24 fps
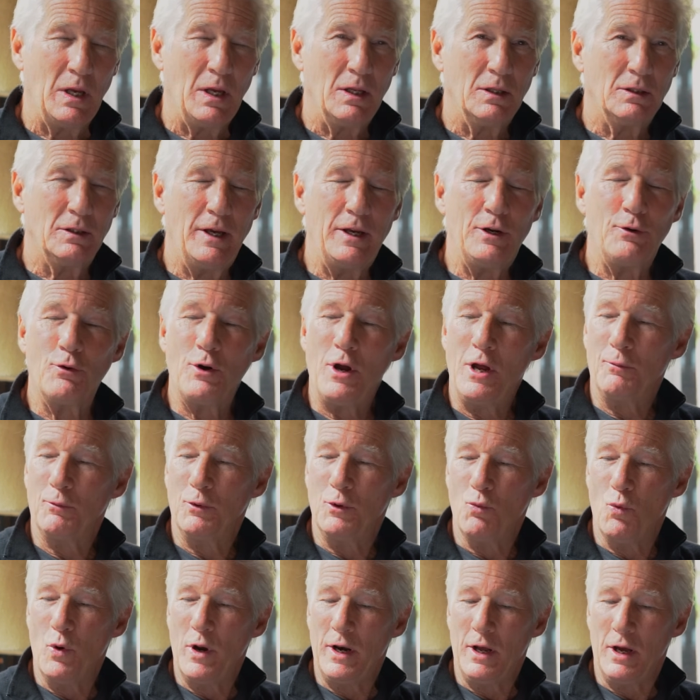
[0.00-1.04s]
Later on, we
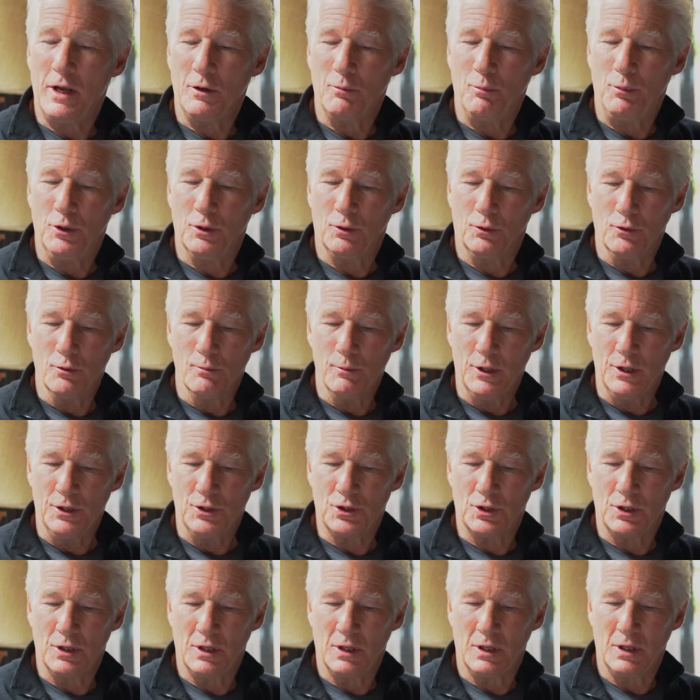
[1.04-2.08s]
went on a
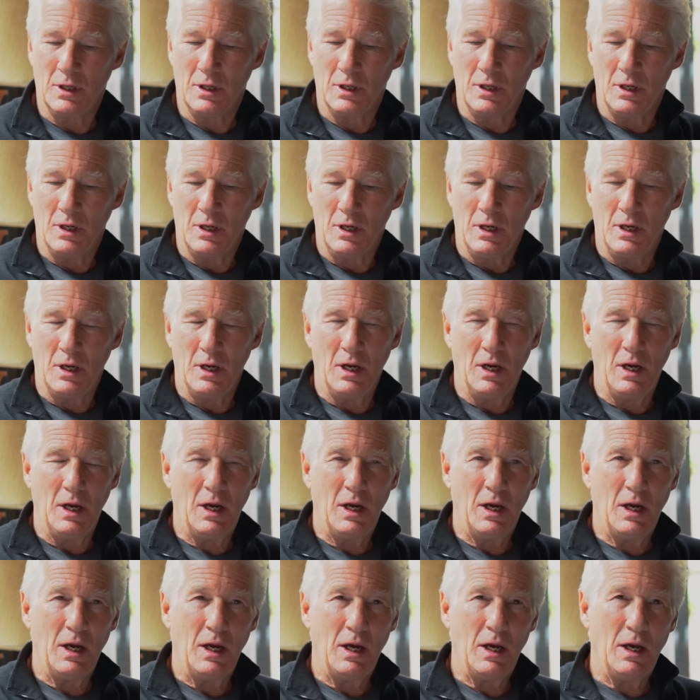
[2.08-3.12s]
pilgrimage,
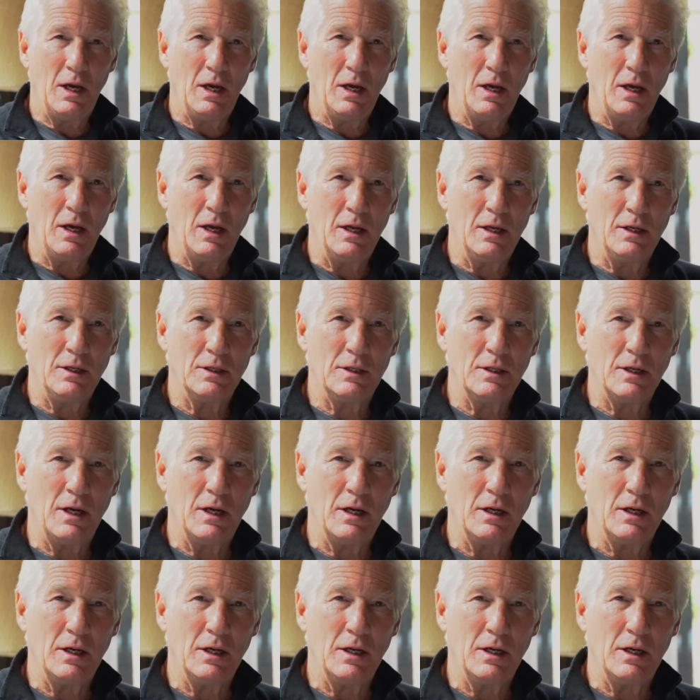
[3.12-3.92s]
and